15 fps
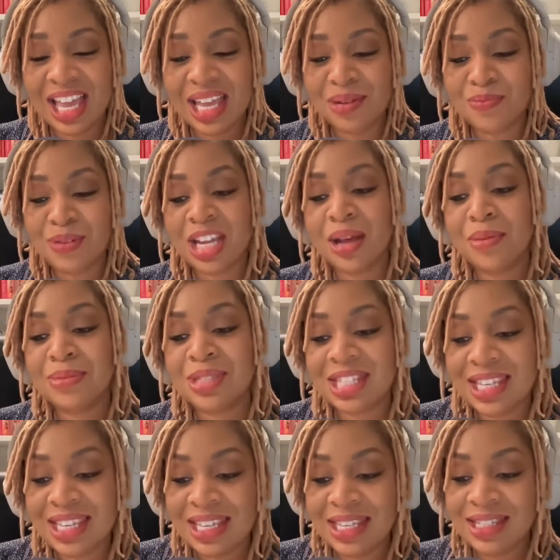it becomes
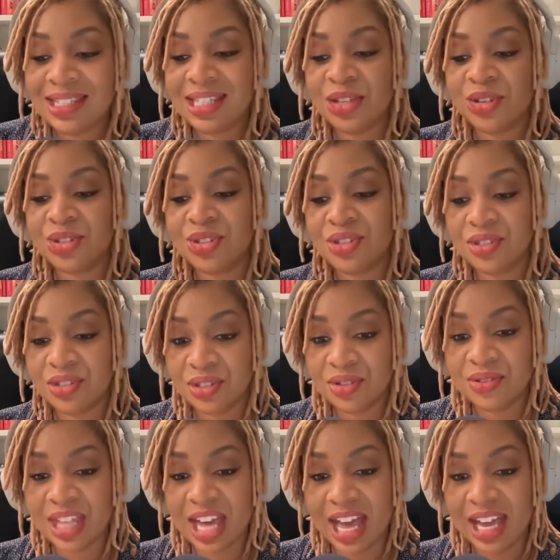easier to
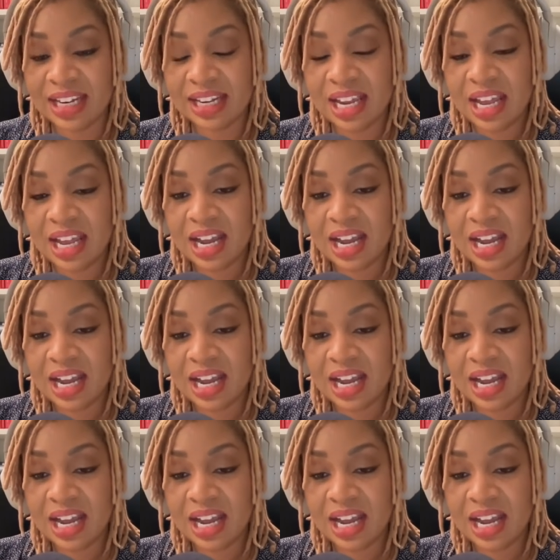do that.